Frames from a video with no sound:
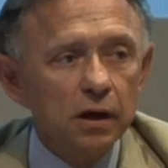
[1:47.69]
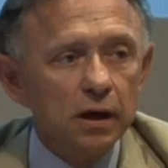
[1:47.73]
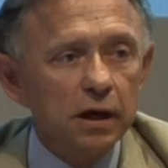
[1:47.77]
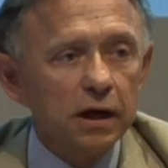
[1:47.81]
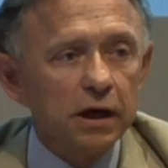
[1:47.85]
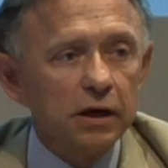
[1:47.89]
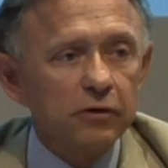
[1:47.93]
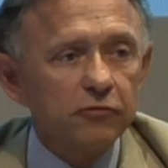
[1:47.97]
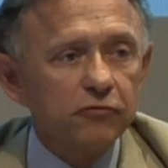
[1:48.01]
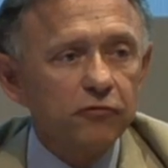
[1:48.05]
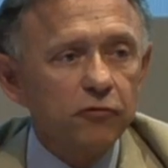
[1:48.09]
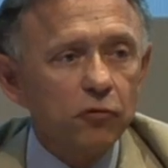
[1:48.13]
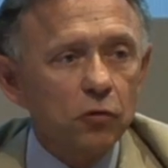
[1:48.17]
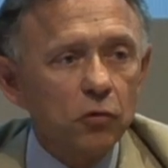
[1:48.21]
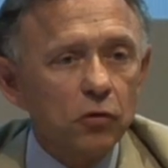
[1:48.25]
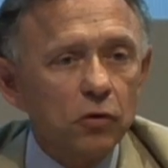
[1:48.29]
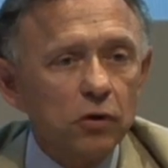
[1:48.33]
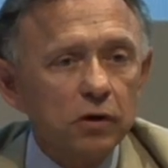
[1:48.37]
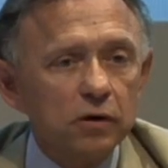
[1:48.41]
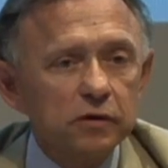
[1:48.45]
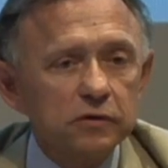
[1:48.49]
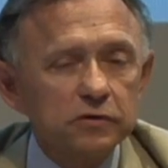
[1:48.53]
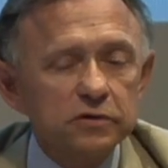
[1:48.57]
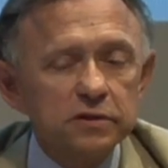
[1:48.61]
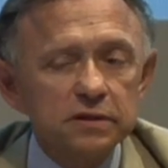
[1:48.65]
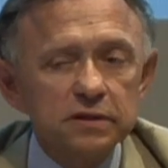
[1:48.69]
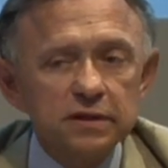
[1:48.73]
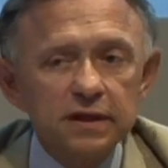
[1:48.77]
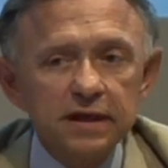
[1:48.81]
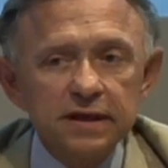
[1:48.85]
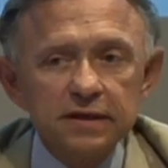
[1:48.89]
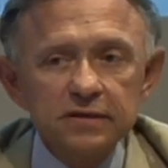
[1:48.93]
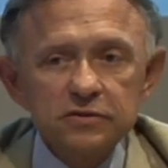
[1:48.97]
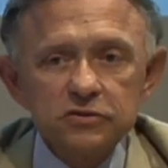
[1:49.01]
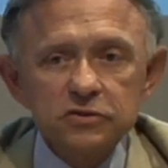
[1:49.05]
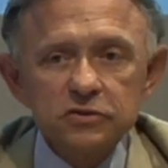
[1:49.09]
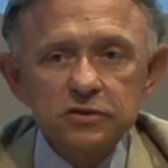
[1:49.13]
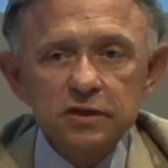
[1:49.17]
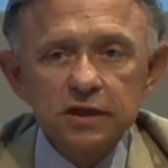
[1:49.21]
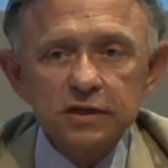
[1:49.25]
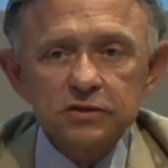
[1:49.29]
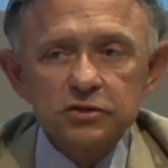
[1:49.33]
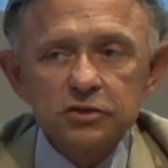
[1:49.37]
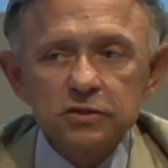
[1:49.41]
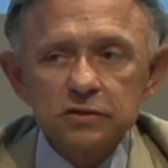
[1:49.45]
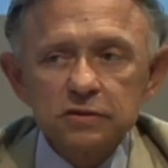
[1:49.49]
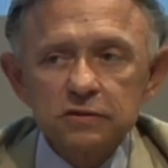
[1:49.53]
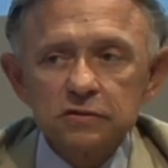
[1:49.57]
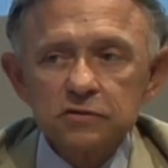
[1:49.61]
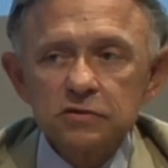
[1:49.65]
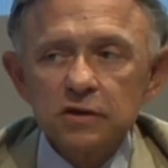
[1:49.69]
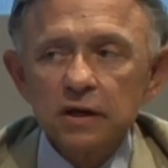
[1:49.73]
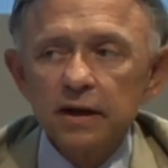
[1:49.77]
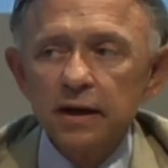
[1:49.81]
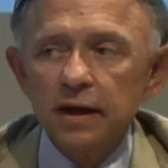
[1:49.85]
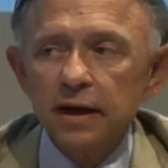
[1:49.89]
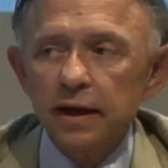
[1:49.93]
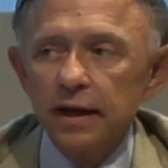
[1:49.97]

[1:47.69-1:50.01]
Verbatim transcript: uh, for today's sessions.